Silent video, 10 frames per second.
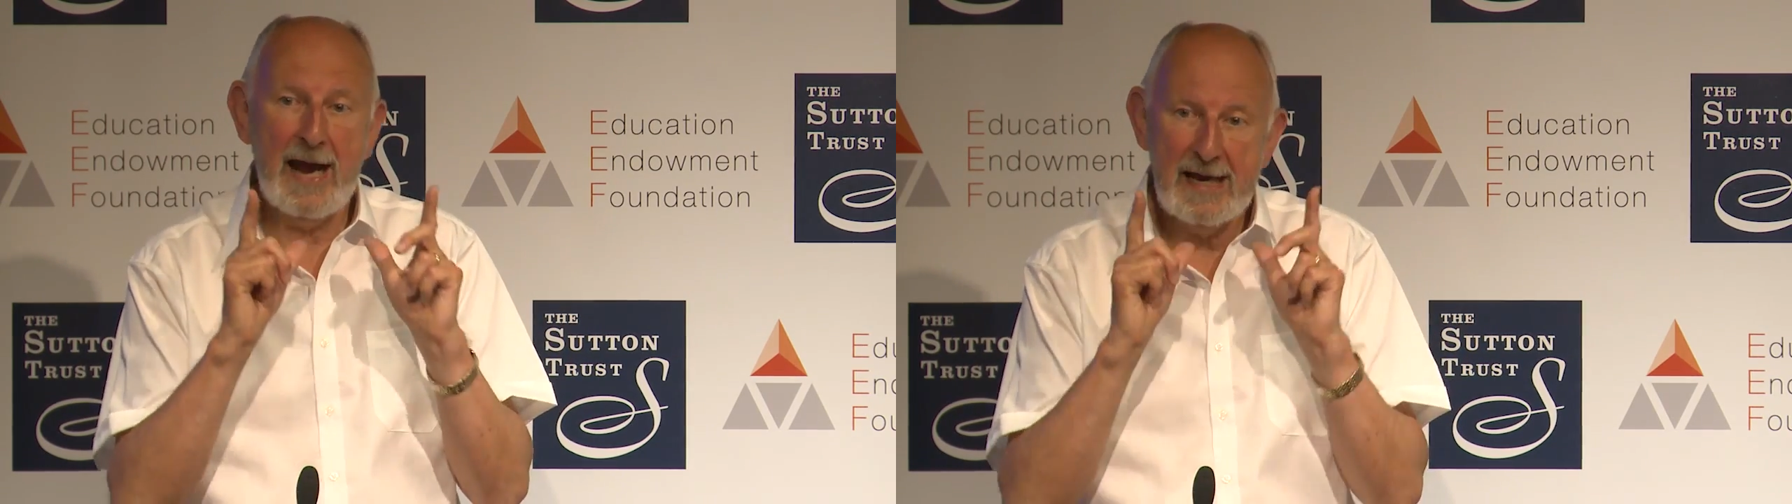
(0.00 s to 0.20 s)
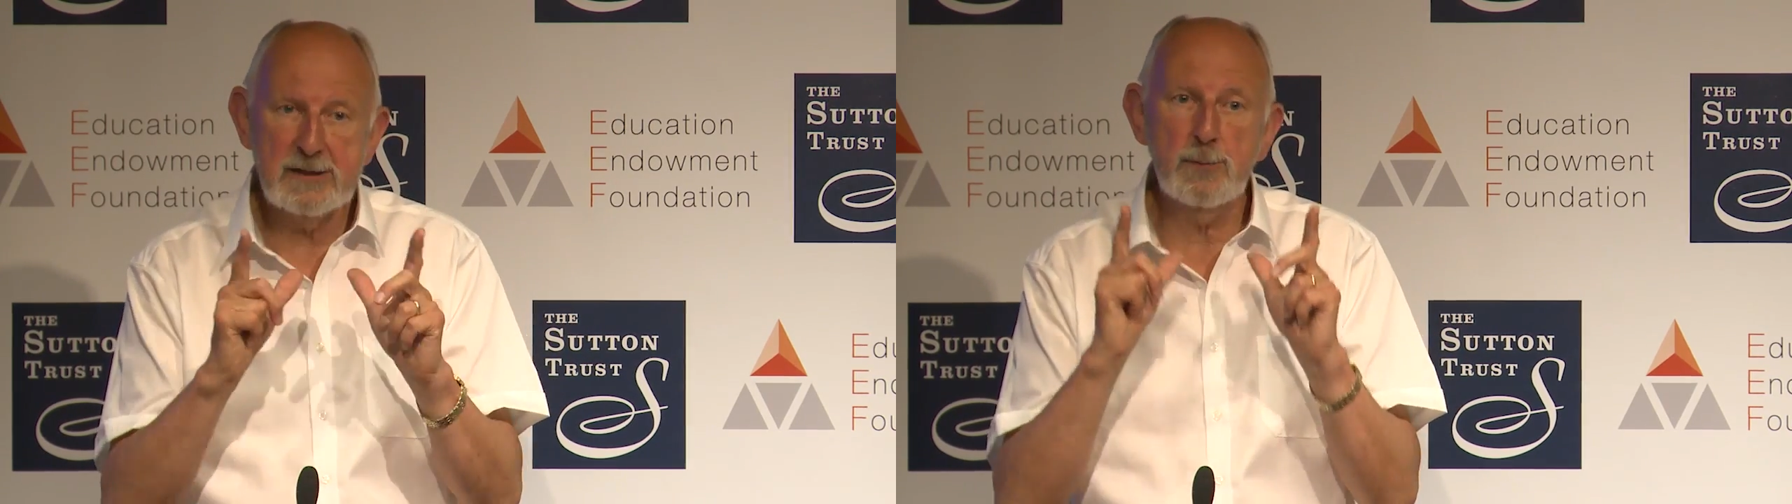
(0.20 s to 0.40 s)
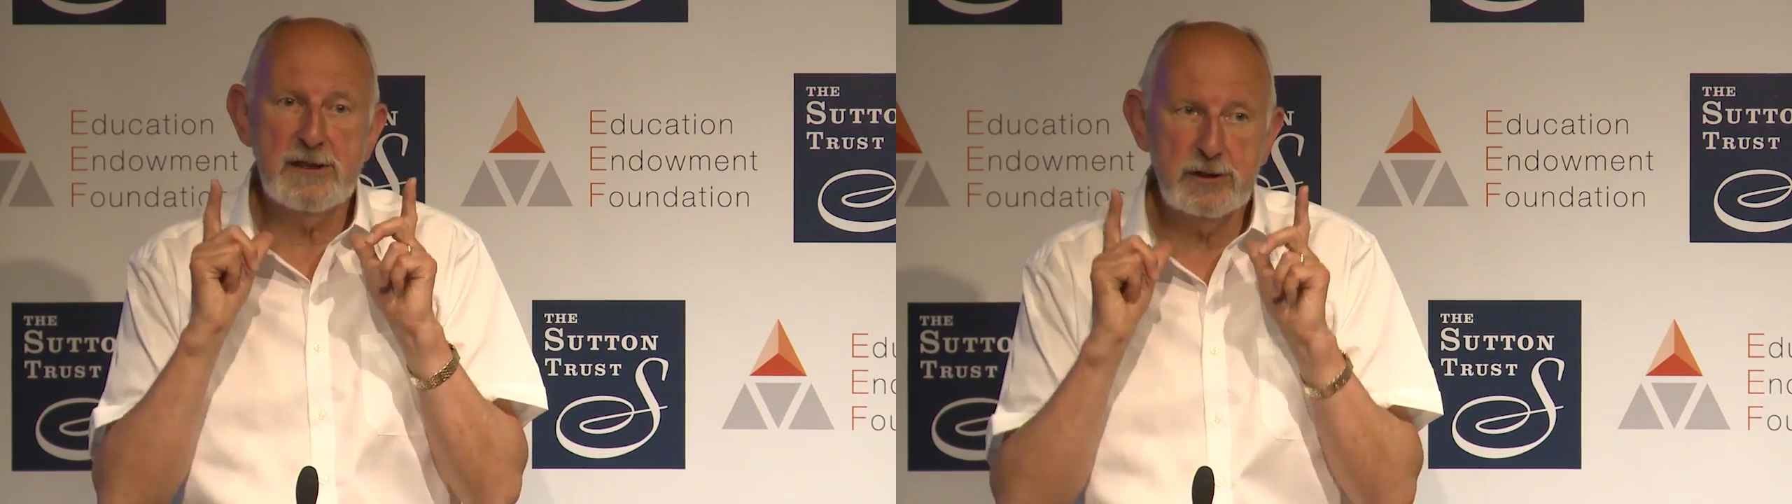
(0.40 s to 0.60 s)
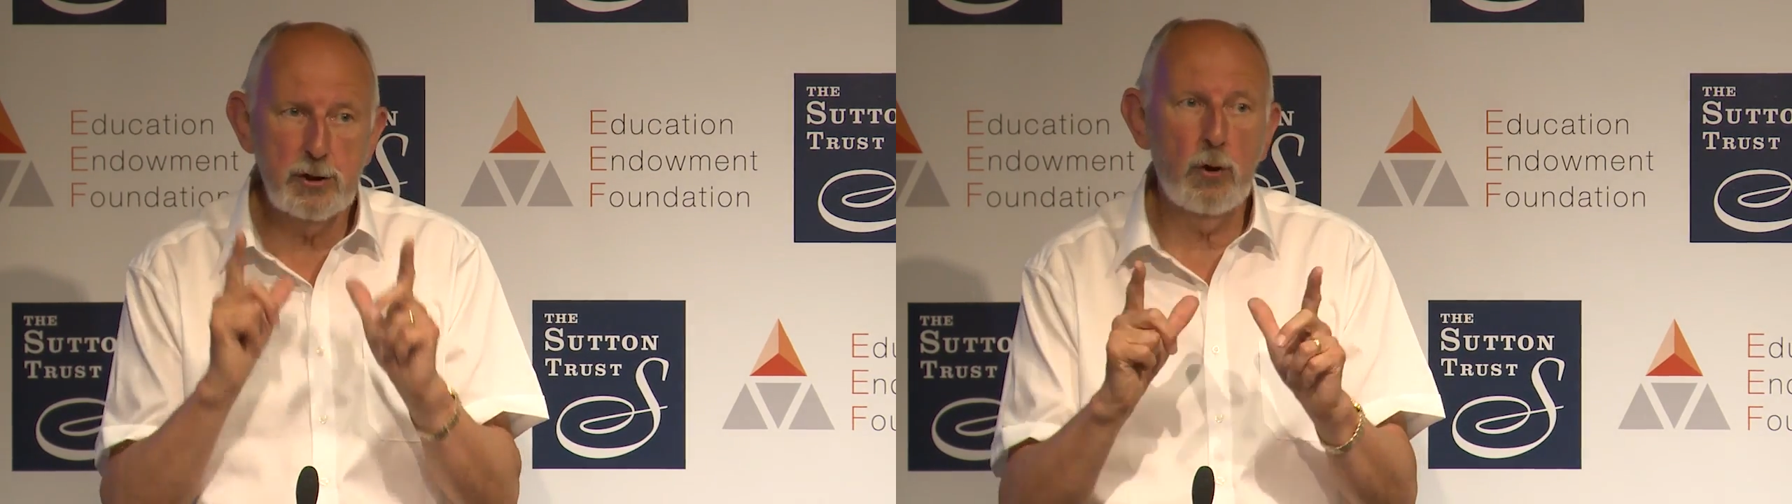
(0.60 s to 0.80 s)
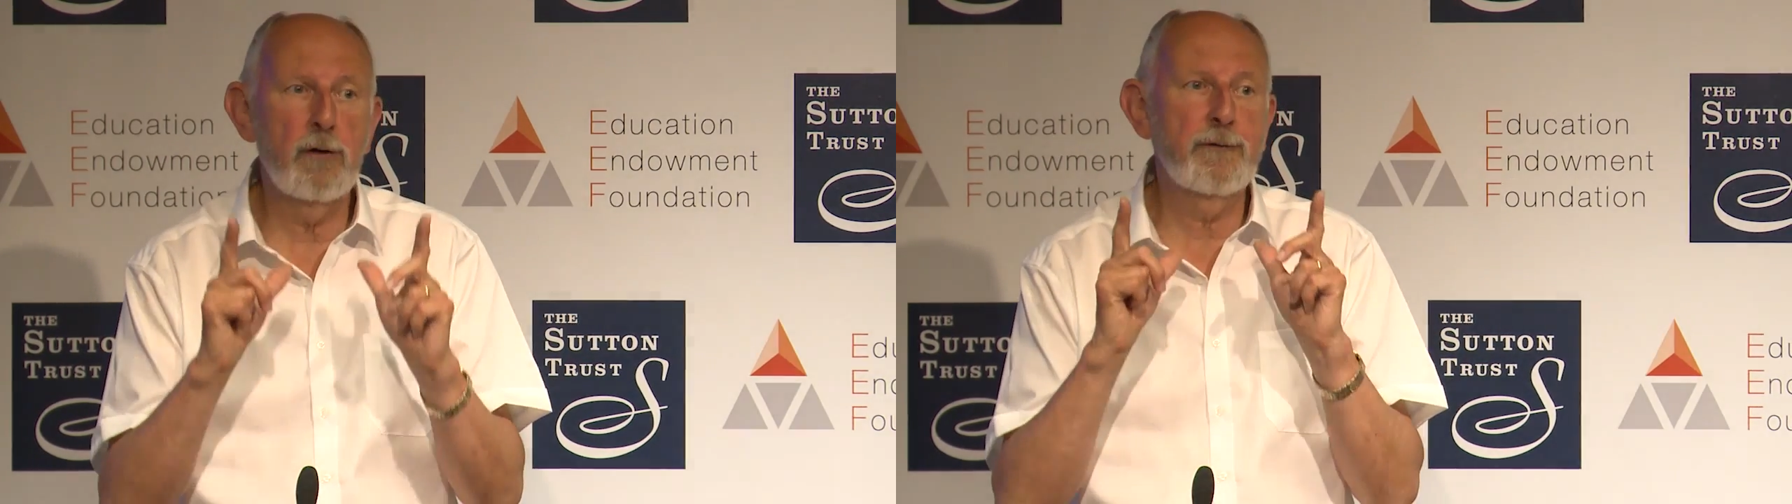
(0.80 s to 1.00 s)
as we
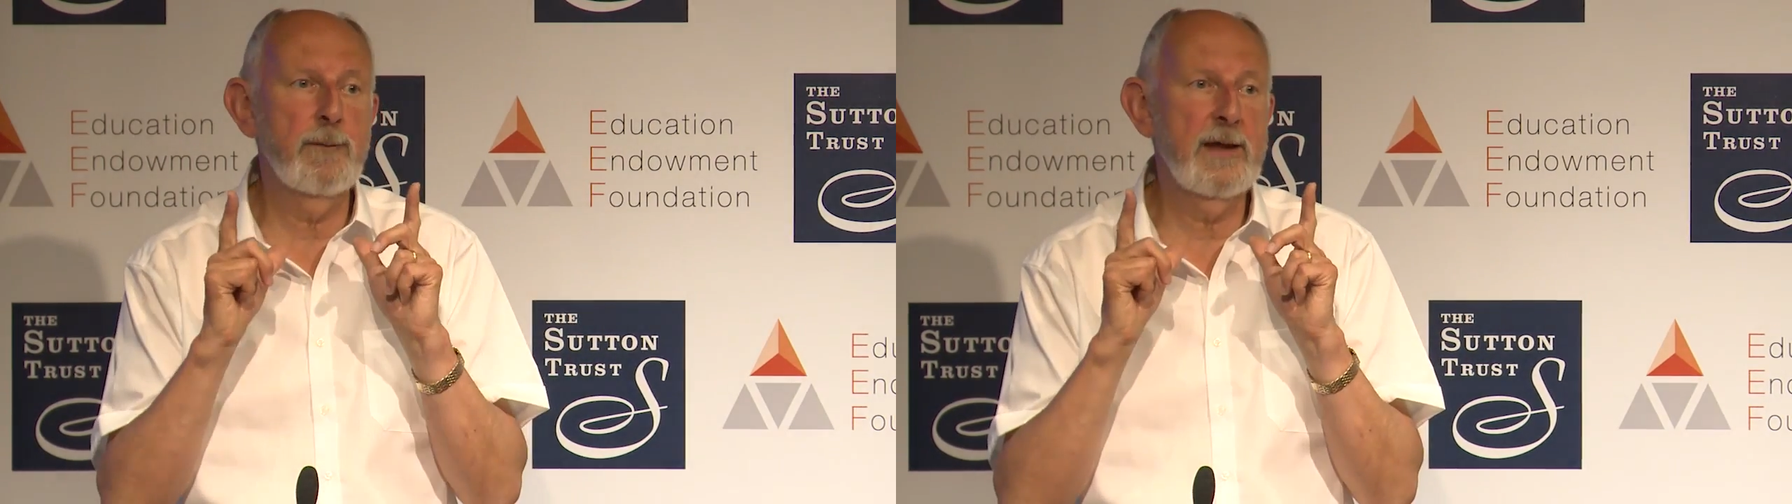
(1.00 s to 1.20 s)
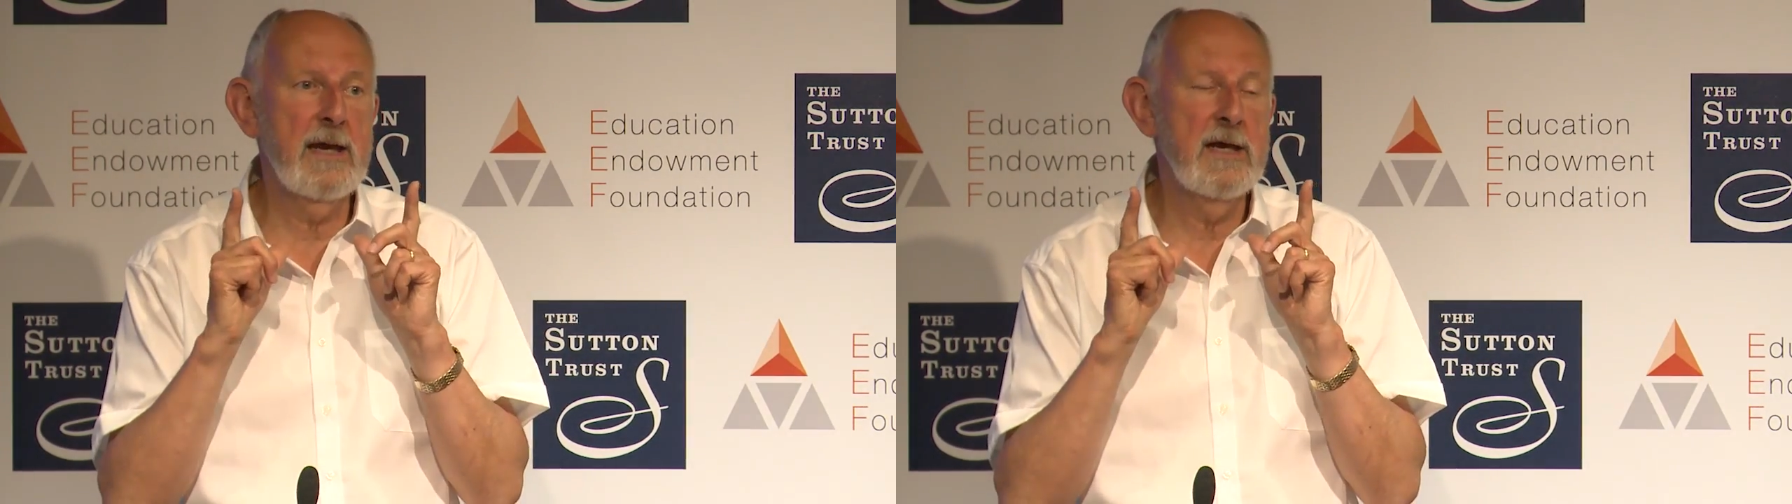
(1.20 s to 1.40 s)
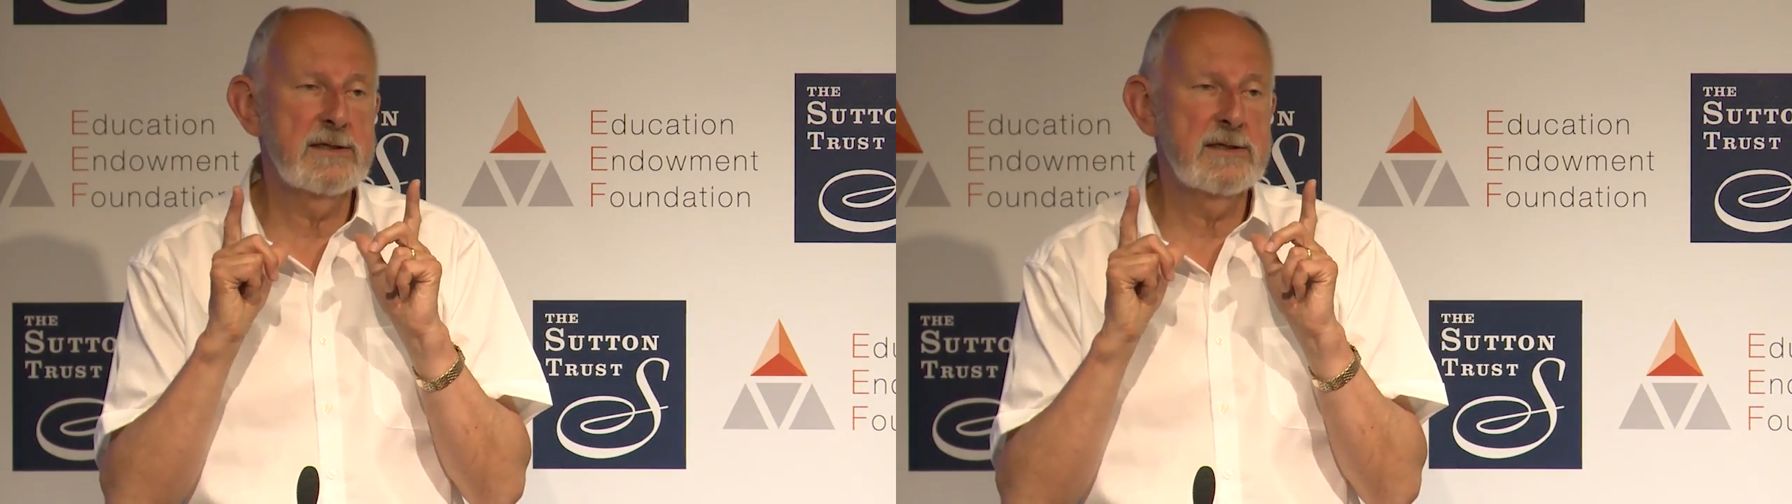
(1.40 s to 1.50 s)
saw from the